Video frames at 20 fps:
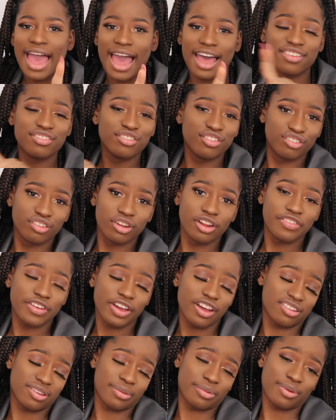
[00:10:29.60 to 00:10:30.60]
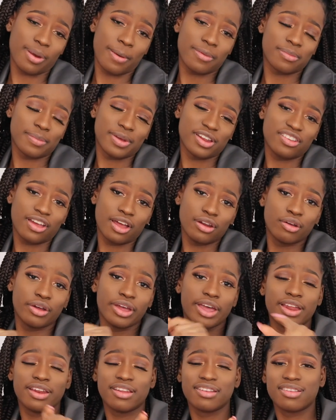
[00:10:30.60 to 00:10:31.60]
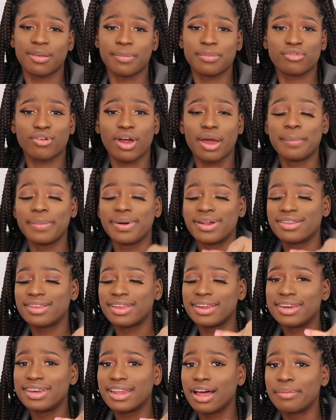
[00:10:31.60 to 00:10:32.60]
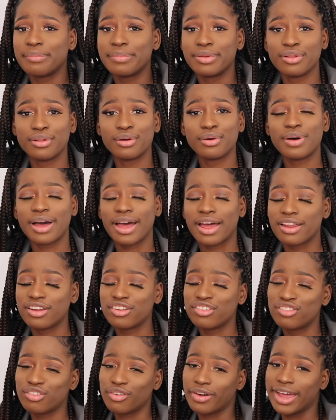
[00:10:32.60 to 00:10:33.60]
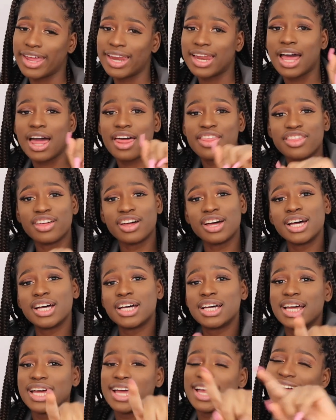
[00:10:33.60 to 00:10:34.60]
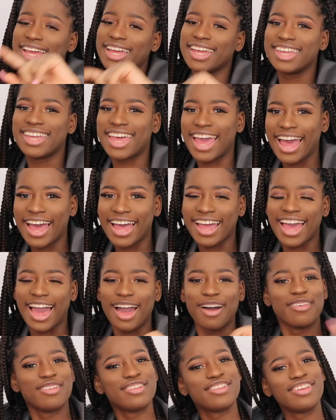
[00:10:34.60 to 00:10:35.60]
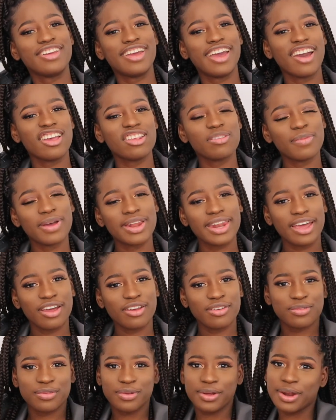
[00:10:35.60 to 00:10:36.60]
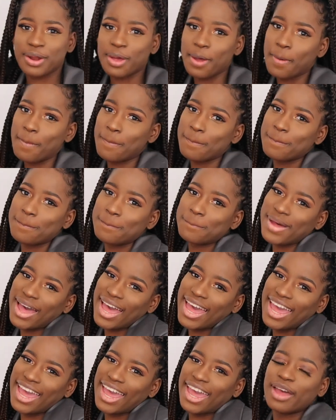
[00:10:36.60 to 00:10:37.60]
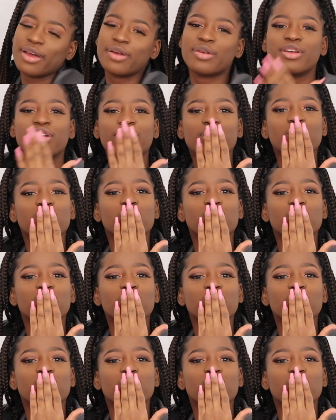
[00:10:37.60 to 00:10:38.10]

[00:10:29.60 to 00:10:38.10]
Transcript: as usual if you aren't subscribed to my channel hit the subscribe button down below and join the gang I'll see you guys in my next one Bye.